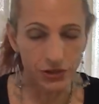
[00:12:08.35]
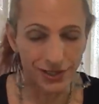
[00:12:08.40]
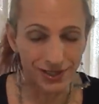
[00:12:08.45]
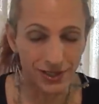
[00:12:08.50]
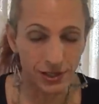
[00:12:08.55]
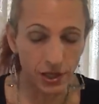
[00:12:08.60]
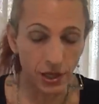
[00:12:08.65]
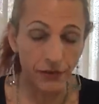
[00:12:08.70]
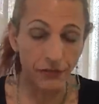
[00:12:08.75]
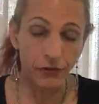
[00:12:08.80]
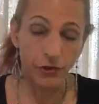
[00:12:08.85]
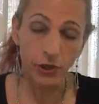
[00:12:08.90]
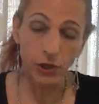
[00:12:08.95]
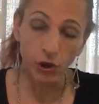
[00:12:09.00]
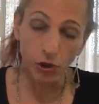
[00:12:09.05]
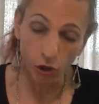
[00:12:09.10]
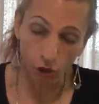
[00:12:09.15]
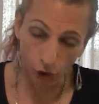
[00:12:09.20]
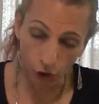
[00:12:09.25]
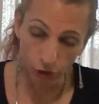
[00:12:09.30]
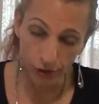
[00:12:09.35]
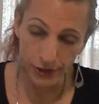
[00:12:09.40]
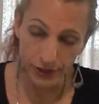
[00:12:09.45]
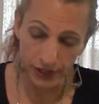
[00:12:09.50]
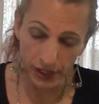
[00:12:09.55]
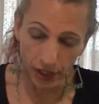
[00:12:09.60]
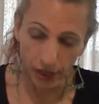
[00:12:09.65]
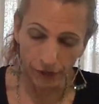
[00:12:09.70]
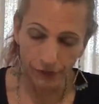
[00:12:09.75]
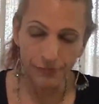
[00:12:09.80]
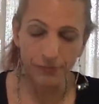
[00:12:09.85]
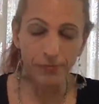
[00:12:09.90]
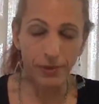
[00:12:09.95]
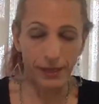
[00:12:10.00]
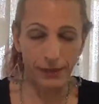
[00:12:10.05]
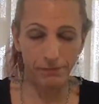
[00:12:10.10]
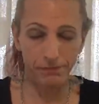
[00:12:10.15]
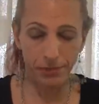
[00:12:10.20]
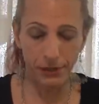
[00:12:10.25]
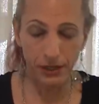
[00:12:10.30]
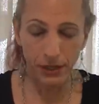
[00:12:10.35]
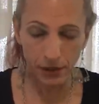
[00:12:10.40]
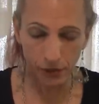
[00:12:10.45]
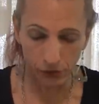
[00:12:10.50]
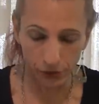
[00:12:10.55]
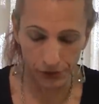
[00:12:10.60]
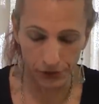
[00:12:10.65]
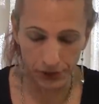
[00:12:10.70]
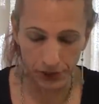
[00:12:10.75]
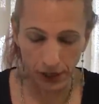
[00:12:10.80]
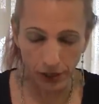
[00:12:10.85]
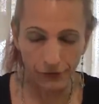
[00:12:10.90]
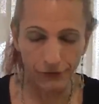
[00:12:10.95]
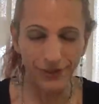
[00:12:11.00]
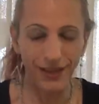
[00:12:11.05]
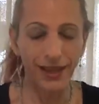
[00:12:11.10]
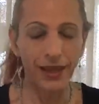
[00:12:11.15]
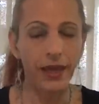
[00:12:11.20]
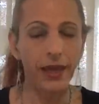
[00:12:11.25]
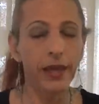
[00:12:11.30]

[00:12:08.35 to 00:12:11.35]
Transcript: discovering herself by being herself